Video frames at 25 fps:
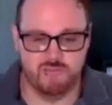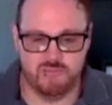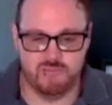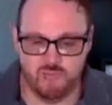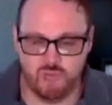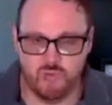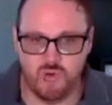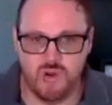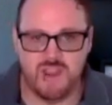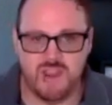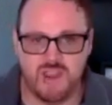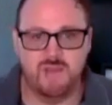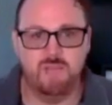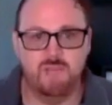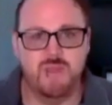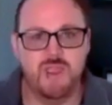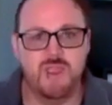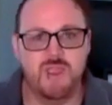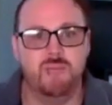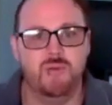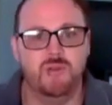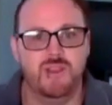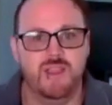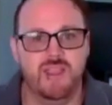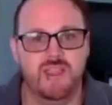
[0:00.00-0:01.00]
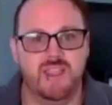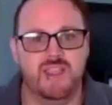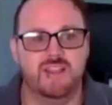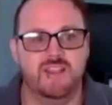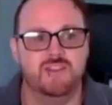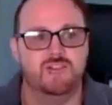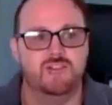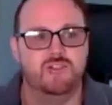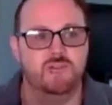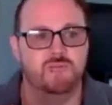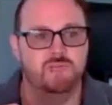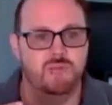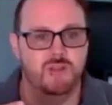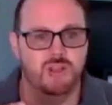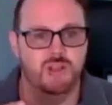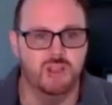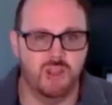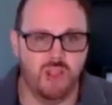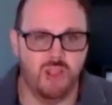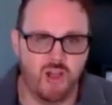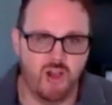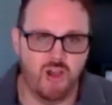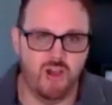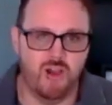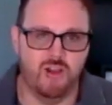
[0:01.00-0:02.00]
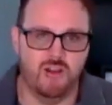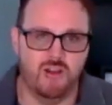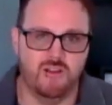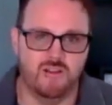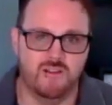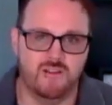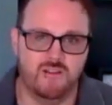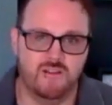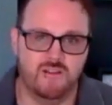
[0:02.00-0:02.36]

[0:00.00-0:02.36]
bring people in to belong